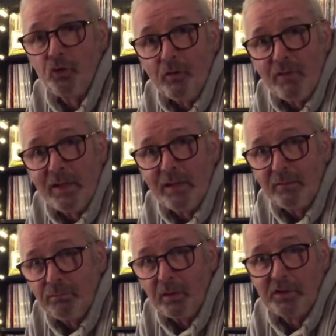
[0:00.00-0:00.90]
revered,
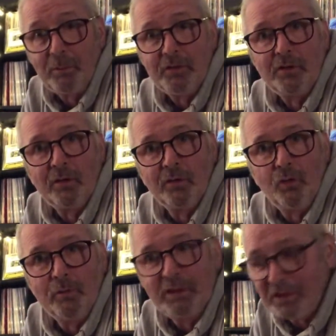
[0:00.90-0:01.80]
I suppose you've got to
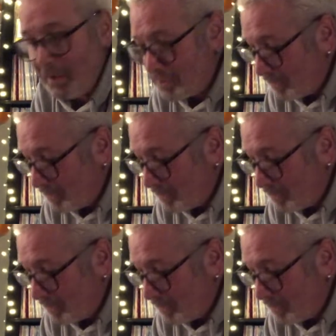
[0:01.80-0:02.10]
call him a session